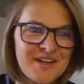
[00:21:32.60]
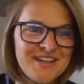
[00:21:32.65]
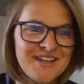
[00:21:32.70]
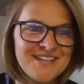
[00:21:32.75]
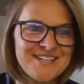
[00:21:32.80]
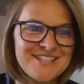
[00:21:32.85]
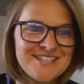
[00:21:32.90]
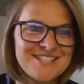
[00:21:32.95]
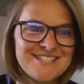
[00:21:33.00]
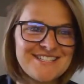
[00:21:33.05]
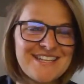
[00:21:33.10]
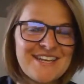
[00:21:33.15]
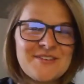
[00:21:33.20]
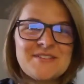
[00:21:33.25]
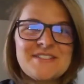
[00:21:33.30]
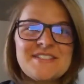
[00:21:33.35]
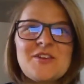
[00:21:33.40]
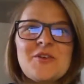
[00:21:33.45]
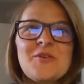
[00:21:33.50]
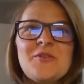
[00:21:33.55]
much. That
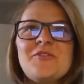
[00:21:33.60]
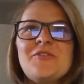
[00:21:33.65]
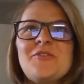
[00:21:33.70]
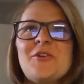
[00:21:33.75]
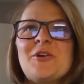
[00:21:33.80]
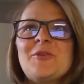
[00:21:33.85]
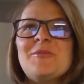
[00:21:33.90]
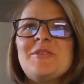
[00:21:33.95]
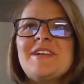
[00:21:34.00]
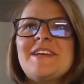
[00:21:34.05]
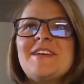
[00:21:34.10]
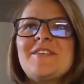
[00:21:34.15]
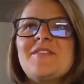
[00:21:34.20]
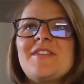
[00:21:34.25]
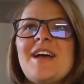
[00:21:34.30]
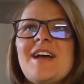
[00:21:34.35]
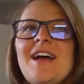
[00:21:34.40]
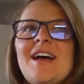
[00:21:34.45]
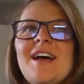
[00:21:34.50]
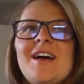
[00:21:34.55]
was so informative.
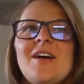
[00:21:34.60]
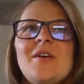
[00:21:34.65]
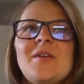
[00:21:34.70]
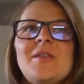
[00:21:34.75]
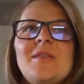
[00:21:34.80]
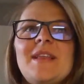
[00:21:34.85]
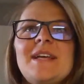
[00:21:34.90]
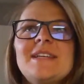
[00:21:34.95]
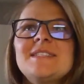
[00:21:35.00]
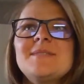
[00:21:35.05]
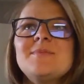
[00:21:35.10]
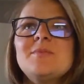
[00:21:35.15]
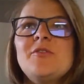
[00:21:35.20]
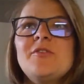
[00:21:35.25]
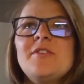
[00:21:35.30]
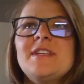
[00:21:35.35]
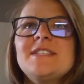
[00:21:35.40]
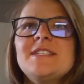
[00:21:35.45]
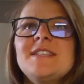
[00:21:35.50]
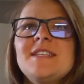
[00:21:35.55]
Let's
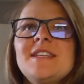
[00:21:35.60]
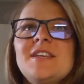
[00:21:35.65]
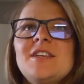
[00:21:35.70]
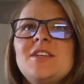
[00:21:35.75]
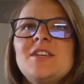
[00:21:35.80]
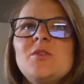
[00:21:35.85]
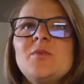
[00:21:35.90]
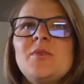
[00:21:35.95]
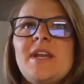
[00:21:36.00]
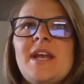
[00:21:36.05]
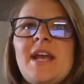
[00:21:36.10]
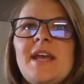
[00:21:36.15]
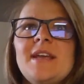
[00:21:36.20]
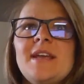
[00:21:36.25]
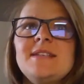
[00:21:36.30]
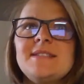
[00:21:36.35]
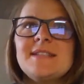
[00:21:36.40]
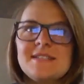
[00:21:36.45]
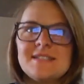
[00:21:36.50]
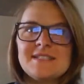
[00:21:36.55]
move into the
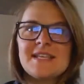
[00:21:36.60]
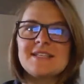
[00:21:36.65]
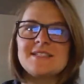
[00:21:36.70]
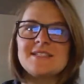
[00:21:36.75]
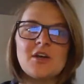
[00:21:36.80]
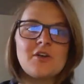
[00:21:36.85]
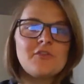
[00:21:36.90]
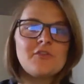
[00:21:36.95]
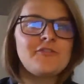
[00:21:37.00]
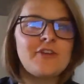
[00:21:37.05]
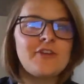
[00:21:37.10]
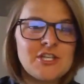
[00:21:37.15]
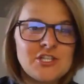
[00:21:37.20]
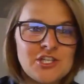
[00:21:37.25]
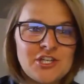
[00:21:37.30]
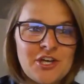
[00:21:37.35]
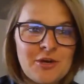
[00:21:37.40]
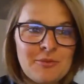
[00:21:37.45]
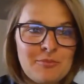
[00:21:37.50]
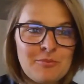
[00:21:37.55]
Q&A since that's all
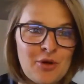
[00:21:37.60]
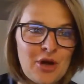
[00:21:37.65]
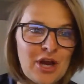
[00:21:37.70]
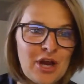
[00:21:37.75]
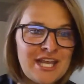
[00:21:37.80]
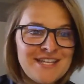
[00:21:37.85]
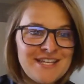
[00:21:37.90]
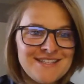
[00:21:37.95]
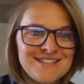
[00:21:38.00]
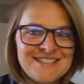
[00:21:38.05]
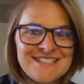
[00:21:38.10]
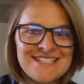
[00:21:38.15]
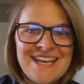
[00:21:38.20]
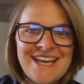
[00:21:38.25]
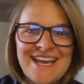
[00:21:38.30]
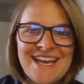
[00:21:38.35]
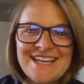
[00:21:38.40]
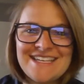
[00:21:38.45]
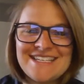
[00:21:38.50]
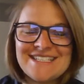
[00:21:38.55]
fresh in our brains.
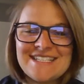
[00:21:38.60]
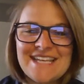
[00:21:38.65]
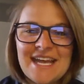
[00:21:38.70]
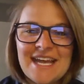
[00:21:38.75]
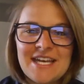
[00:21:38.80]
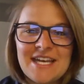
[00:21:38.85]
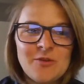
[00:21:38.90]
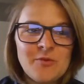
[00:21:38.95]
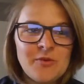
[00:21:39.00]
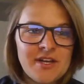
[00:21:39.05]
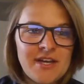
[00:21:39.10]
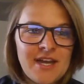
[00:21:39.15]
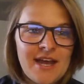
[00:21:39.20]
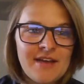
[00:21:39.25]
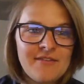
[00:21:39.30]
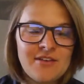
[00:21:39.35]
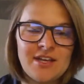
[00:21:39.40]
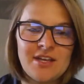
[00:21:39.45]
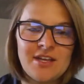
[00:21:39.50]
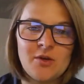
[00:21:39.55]
Does anyone
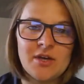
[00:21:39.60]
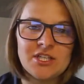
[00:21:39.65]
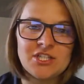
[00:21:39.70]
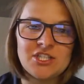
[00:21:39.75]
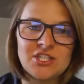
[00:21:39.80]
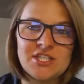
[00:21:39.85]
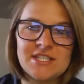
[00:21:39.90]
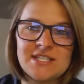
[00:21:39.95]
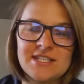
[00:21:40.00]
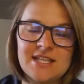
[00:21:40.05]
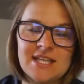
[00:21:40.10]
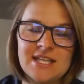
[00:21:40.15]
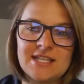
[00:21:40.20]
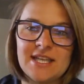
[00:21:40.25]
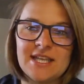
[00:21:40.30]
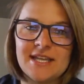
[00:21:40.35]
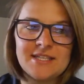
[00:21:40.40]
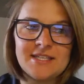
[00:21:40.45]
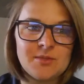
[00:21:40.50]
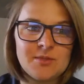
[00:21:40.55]
have any questions that they'd
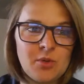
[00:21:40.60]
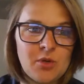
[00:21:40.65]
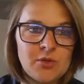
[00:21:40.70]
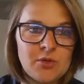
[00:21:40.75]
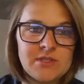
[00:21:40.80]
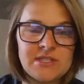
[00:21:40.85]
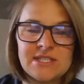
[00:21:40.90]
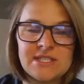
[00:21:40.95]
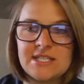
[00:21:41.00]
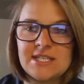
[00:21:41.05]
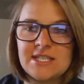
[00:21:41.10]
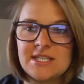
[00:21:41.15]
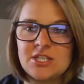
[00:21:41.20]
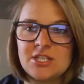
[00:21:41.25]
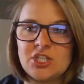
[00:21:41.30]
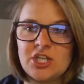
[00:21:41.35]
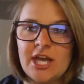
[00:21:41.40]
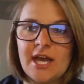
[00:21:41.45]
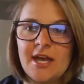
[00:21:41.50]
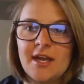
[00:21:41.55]
like to pose into the
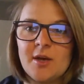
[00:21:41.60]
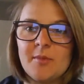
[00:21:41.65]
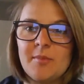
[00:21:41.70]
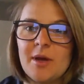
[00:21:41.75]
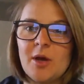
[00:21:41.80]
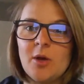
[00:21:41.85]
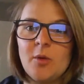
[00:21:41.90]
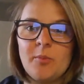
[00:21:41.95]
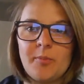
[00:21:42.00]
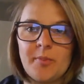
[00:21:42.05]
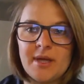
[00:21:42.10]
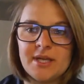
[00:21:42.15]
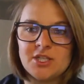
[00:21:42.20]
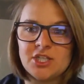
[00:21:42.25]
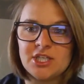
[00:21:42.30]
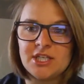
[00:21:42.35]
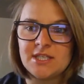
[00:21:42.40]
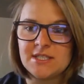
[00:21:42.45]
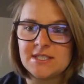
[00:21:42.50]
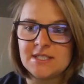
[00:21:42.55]
chat about
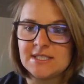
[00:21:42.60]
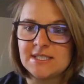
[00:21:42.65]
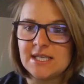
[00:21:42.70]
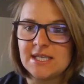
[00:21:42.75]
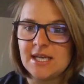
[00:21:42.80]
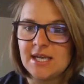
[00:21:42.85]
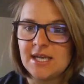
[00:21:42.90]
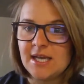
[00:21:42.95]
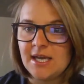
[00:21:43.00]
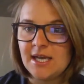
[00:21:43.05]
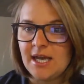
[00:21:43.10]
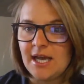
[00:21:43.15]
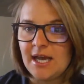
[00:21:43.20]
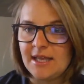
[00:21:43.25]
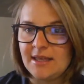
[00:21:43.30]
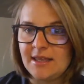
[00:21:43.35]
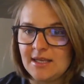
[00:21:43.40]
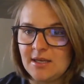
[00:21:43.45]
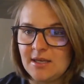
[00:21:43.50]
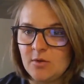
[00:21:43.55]
budgets?
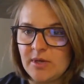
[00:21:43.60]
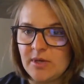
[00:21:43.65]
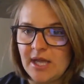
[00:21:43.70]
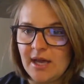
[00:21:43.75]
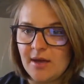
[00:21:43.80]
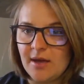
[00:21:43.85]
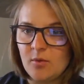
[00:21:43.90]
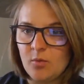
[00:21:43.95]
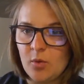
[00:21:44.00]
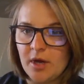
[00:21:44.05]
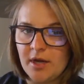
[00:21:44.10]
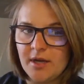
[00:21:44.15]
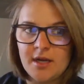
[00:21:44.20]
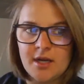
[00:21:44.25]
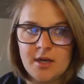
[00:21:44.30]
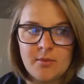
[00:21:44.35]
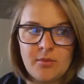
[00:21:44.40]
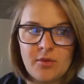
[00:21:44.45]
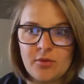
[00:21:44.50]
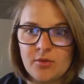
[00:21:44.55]
I think we had one
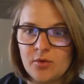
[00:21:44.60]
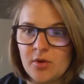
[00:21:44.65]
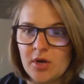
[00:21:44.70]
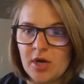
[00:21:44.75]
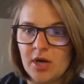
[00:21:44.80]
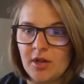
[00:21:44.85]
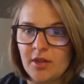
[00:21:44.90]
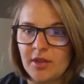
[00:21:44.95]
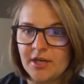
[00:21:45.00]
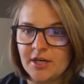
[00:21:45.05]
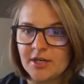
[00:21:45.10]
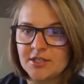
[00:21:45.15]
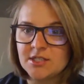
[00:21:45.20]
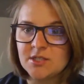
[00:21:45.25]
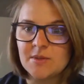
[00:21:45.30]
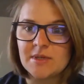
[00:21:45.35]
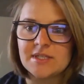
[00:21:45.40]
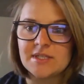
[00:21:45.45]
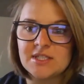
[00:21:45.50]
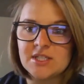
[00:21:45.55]
come through earlier,
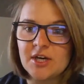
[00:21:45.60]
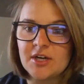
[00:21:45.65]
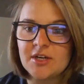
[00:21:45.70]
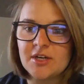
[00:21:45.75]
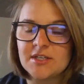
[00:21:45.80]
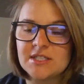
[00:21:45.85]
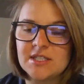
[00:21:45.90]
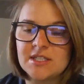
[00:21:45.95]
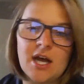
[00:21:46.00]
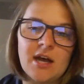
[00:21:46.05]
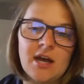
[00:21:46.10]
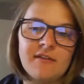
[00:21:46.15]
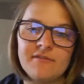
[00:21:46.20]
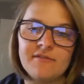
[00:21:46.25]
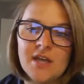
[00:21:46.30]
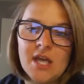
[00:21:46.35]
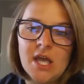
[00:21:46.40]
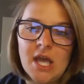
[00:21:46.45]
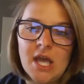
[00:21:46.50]
so I'll start us off.